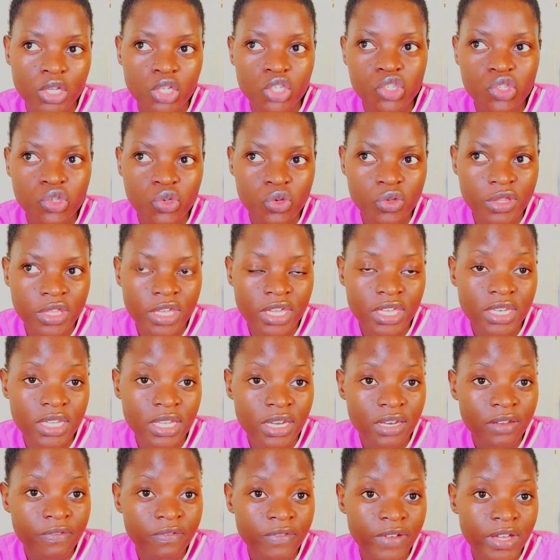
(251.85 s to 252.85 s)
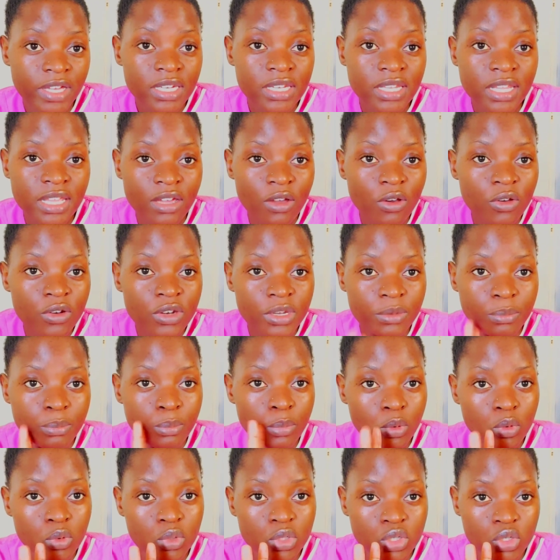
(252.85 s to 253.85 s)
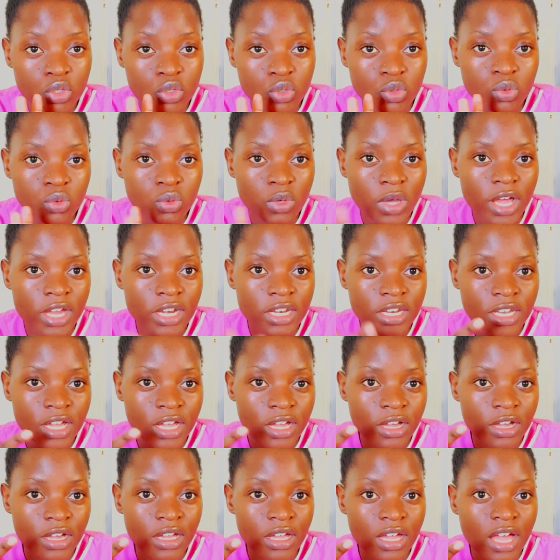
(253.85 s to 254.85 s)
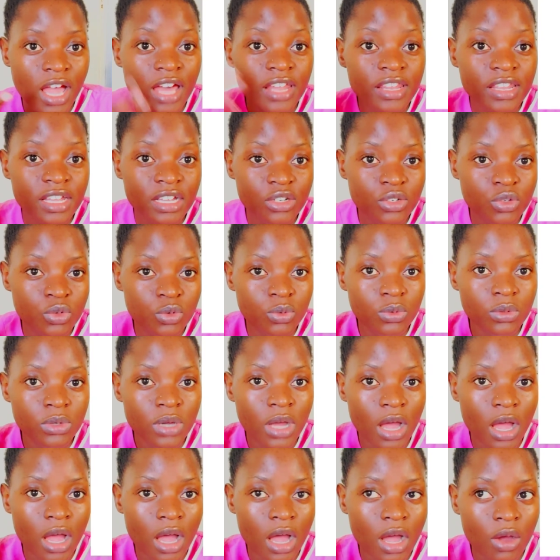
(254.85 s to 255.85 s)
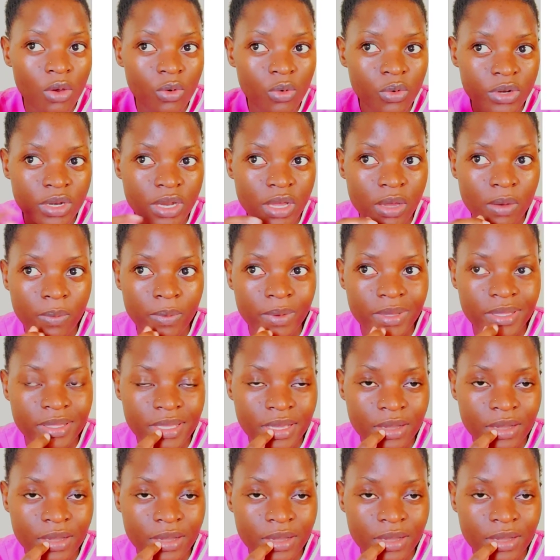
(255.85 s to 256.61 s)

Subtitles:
So they delivered, they only brought two, and the other two are on the way.